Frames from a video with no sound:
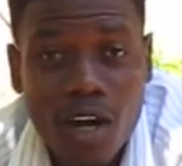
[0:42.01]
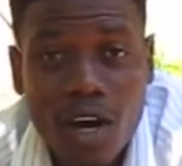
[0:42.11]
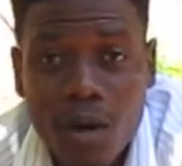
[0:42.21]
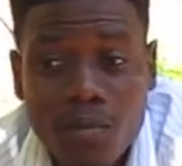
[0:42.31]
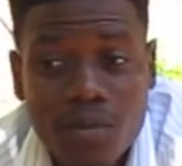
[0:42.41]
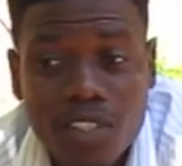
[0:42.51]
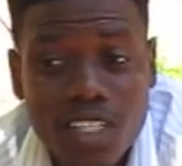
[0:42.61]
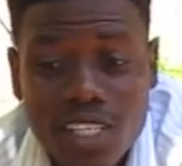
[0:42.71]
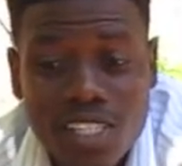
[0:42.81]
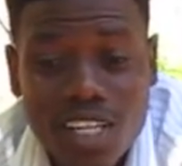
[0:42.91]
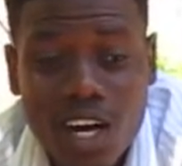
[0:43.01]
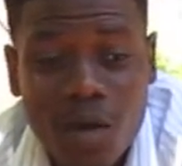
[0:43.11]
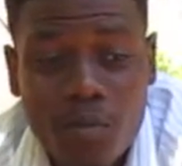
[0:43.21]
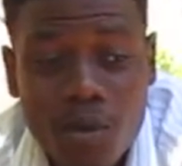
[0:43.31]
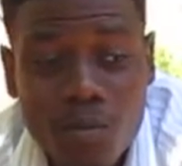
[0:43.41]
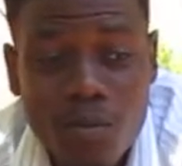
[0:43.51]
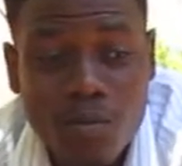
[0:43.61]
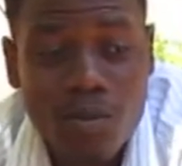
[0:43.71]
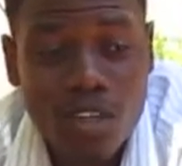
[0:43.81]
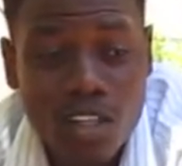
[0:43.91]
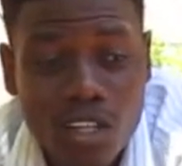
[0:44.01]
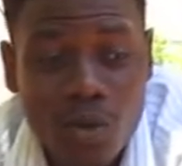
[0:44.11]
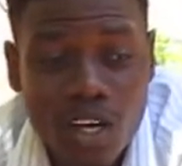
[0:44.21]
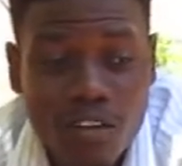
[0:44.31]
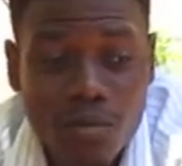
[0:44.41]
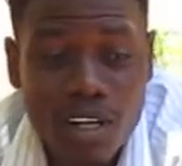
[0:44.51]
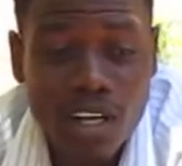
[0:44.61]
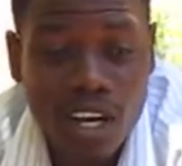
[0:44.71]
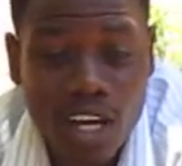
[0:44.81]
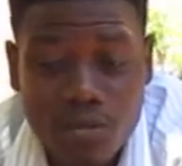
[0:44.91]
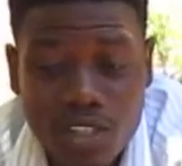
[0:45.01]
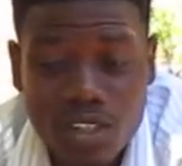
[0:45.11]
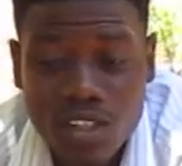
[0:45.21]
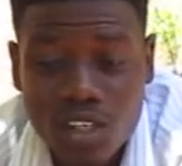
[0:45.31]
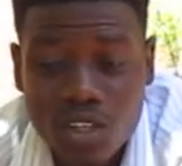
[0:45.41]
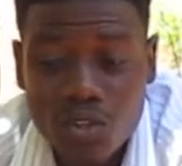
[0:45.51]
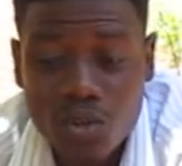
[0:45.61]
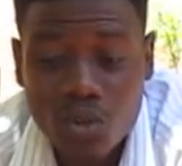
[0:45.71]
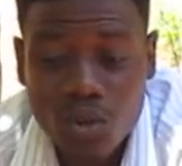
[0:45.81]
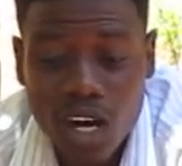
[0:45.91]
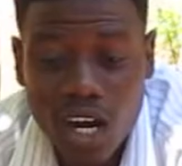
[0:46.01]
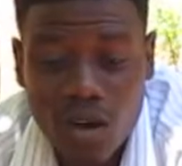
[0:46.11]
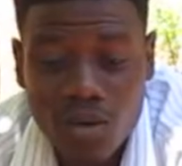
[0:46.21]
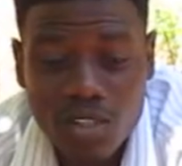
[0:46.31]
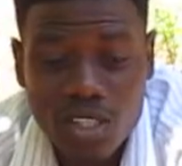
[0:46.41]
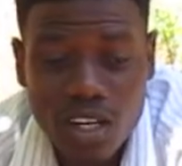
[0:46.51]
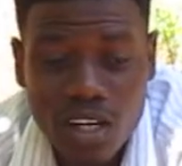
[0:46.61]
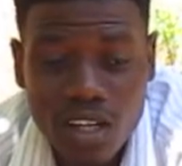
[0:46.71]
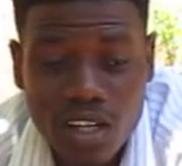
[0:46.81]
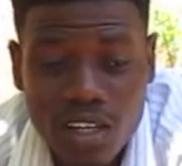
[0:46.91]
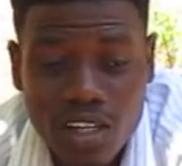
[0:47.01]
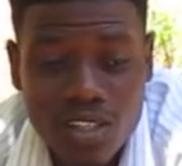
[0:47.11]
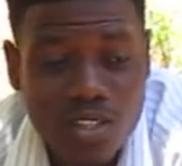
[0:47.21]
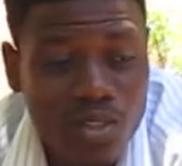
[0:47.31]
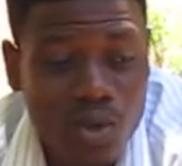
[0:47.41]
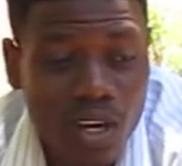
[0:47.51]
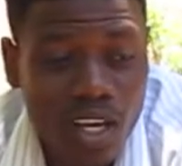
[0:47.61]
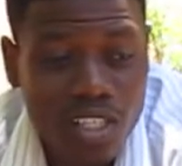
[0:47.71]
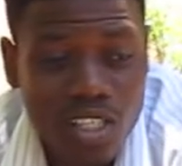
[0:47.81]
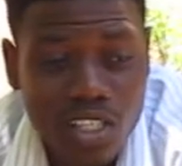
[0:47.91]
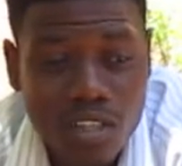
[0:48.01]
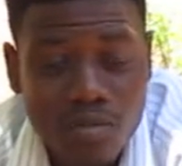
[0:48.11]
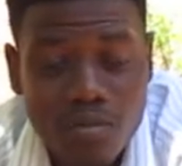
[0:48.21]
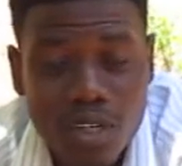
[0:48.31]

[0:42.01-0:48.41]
I'm just happy the way I've been helped throughout scholarship.